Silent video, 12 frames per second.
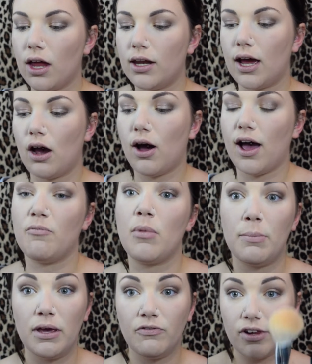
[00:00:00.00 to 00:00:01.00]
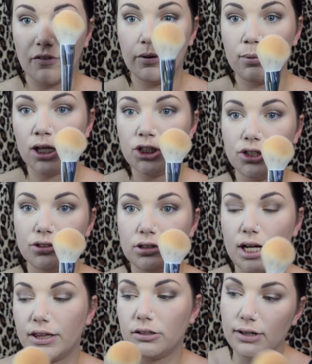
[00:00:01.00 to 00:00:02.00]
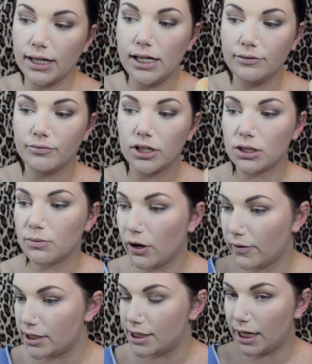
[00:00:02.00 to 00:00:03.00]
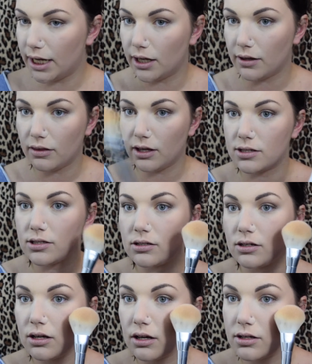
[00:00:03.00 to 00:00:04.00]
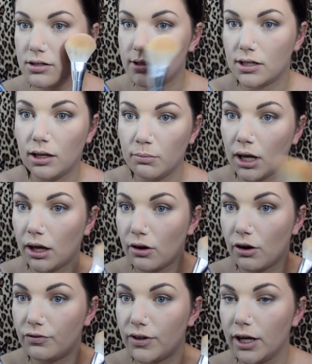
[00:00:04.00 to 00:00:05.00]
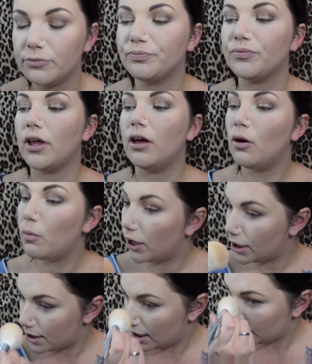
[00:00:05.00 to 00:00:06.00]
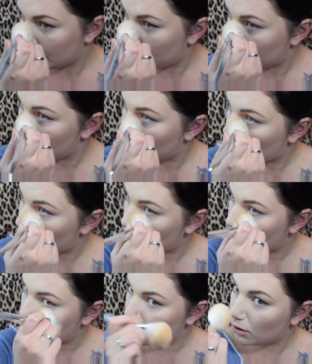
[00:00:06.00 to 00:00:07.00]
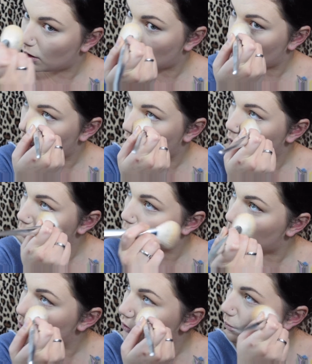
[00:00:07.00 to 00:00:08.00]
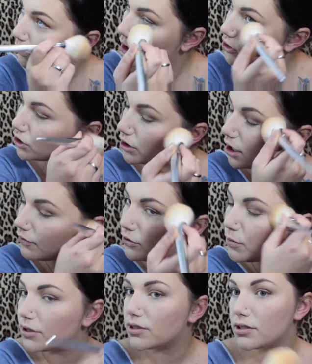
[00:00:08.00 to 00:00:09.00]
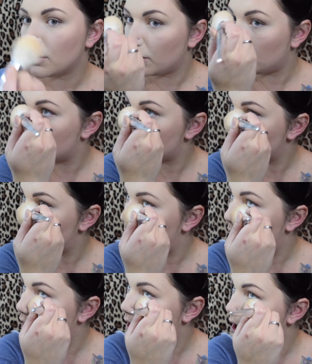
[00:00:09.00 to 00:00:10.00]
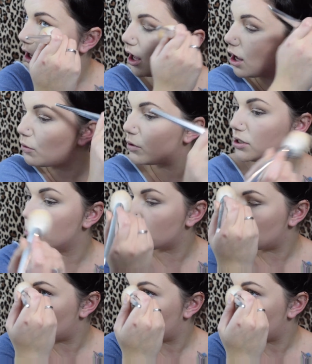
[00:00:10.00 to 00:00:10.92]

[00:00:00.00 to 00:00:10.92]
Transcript: Now I have my big fluffy brush at the ready because we're going to take this setting powder off now. We're going to take that off and then we'll put some blush on afterwards. So sweeping outwards,